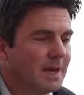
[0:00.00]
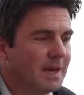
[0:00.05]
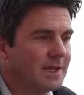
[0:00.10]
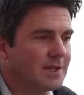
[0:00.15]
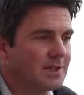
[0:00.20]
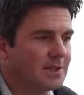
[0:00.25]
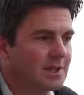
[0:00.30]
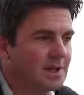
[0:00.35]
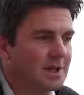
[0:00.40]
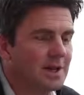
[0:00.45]

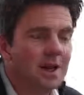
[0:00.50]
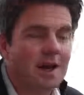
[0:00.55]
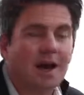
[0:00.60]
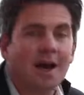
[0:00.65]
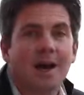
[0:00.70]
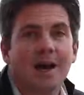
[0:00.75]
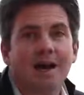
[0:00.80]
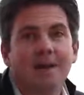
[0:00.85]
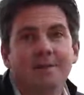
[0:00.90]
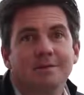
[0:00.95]
page,
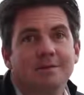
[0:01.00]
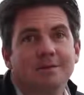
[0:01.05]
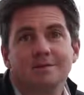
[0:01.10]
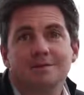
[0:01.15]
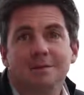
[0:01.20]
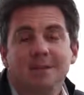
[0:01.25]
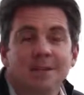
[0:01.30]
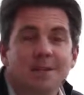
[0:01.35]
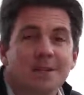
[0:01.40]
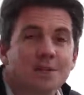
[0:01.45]
and
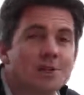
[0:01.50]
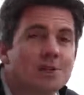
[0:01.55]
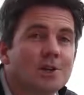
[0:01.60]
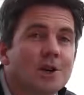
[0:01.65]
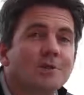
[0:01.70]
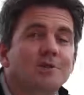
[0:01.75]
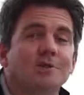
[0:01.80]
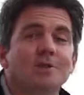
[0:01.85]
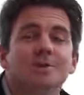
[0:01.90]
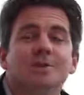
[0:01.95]
this
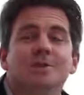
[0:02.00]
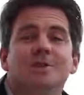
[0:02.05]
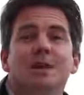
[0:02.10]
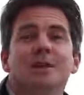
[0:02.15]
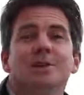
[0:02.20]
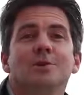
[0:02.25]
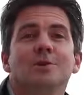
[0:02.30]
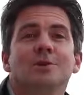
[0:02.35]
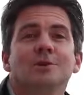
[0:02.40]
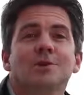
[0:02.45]
shows you, it's
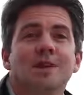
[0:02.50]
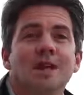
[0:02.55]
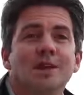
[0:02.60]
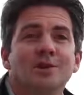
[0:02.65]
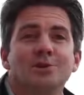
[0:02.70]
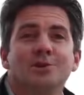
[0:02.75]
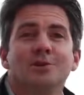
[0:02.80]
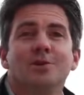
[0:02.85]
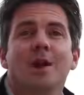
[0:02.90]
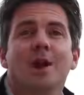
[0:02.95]
like your
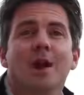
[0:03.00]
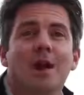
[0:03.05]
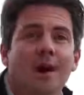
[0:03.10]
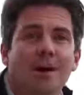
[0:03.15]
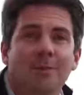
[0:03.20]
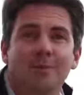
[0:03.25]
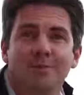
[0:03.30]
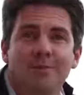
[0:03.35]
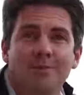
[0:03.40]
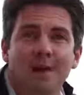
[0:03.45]
central
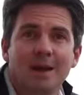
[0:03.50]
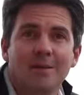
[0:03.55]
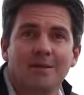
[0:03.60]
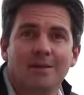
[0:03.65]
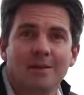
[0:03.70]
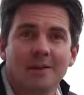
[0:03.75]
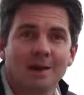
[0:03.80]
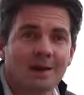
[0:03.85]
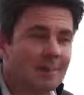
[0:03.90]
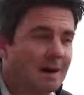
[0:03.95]
hub for
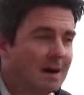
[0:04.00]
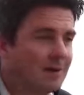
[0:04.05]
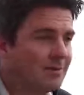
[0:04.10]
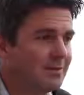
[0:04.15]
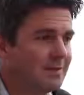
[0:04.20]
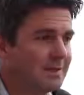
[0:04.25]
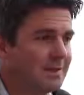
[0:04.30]
everything about